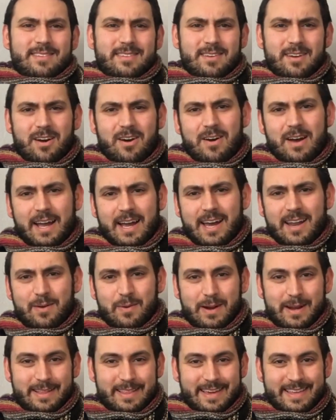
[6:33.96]
Oh, I gotta
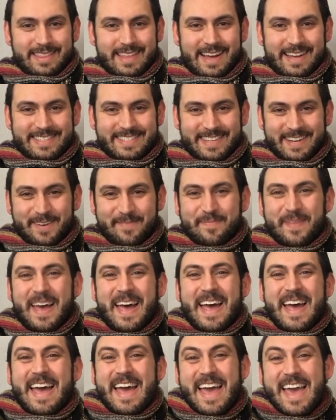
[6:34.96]
wear it like that some.
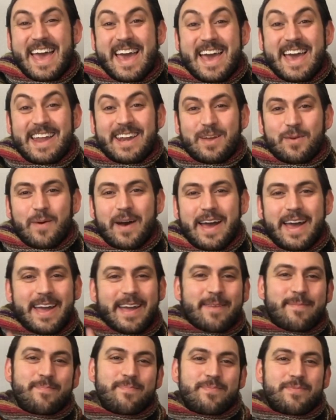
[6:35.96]

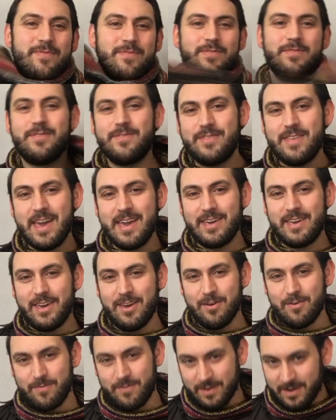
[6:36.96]
Anyway, thank
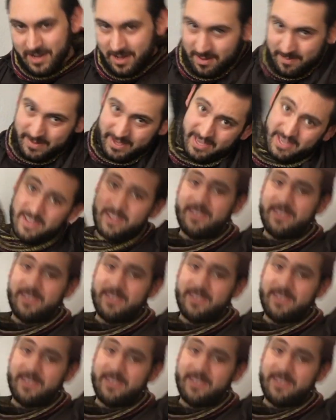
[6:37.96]
you for coming